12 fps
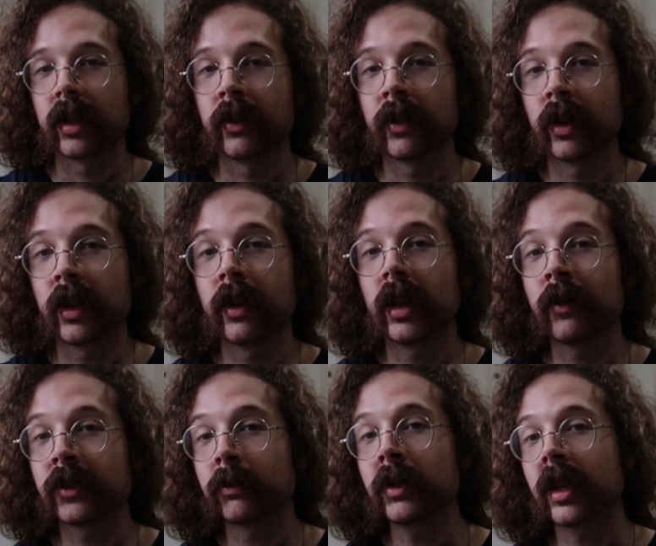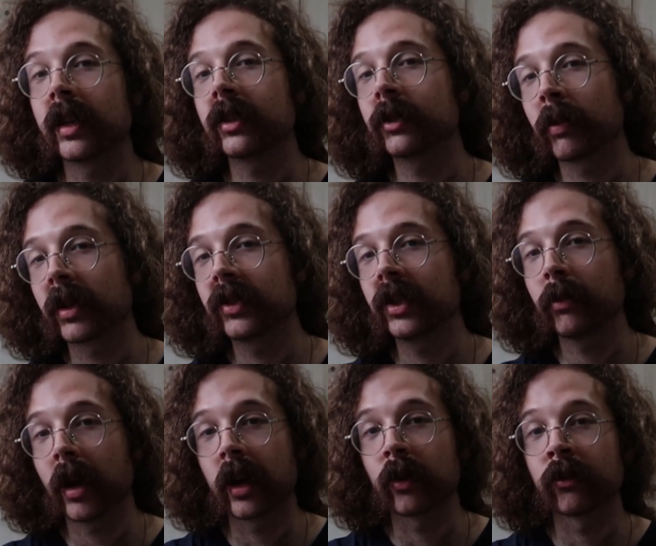even if something is spicy but I